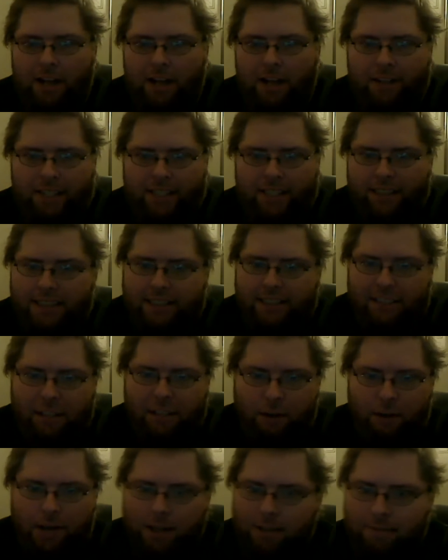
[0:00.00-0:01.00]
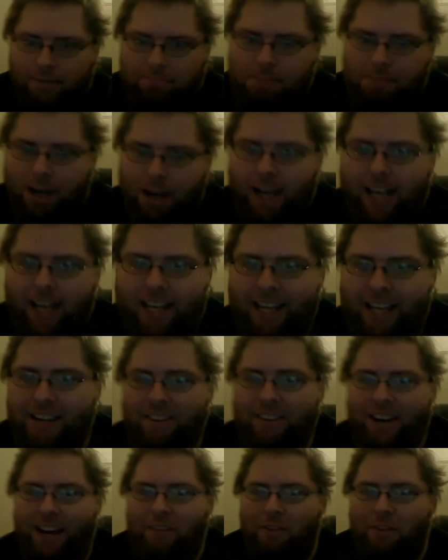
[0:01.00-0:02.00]
This, going by
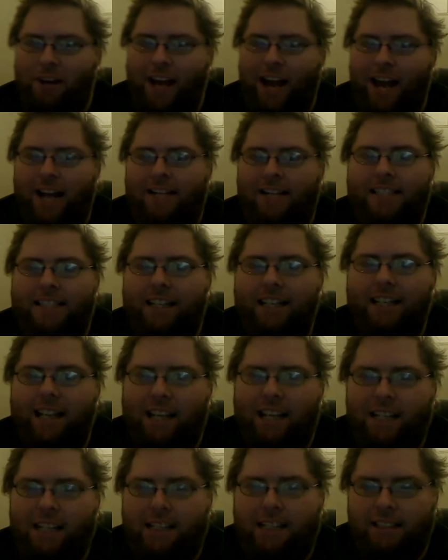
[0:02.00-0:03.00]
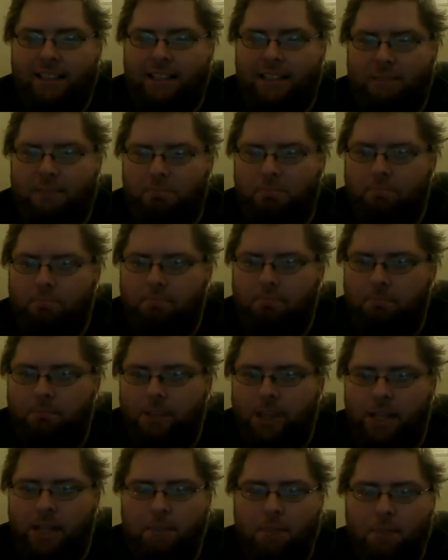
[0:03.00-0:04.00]
internet reaction, is
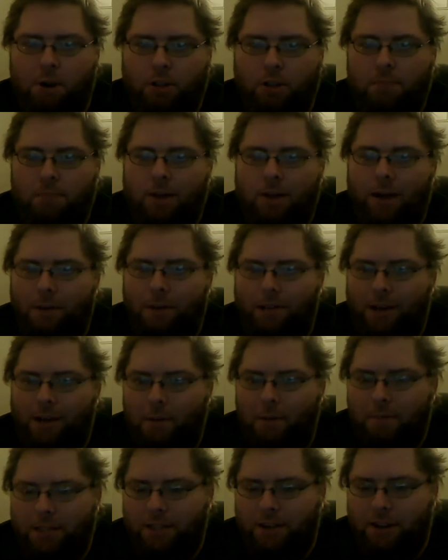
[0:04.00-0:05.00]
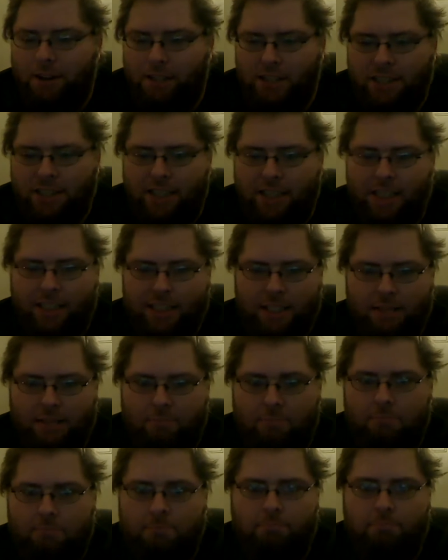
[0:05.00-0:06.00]
the most popular episode of the
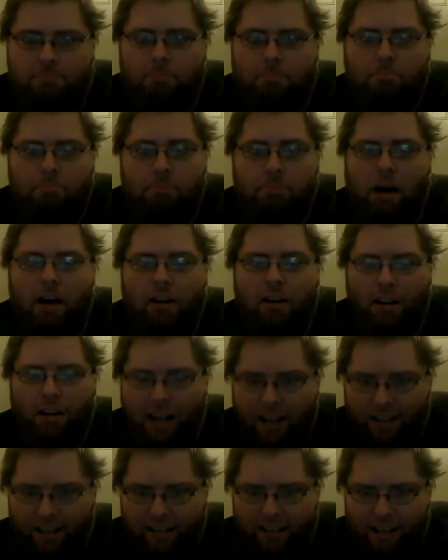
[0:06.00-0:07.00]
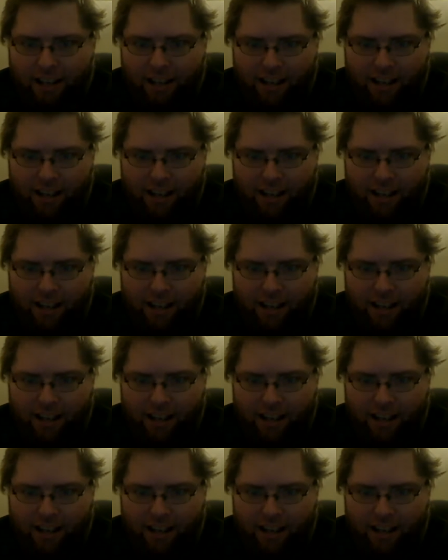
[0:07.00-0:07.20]
season, bar none.